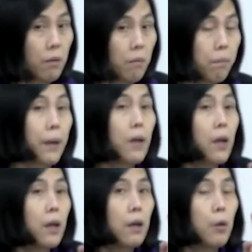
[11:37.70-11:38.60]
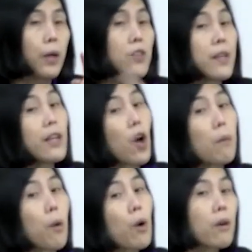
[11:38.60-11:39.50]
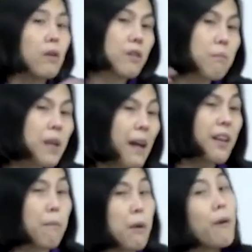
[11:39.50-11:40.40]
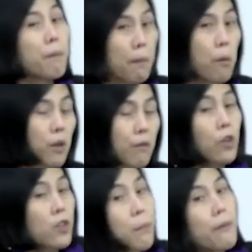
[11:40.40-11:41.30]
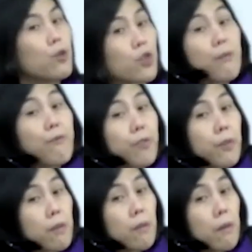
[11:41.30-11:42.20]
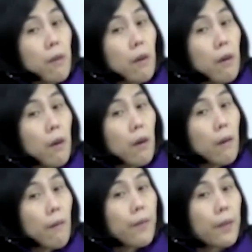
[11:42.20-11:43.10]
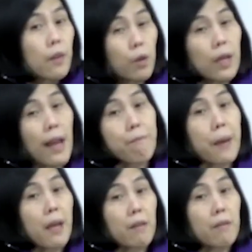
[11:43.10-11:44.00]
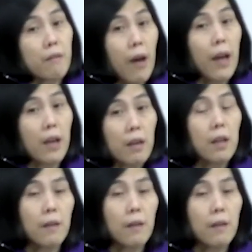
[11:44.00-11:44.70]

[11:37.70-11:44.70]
but when they say non-motor, sometimes it can be from the motor. For example, if you stiff, you can have mm-hmm. pain, right?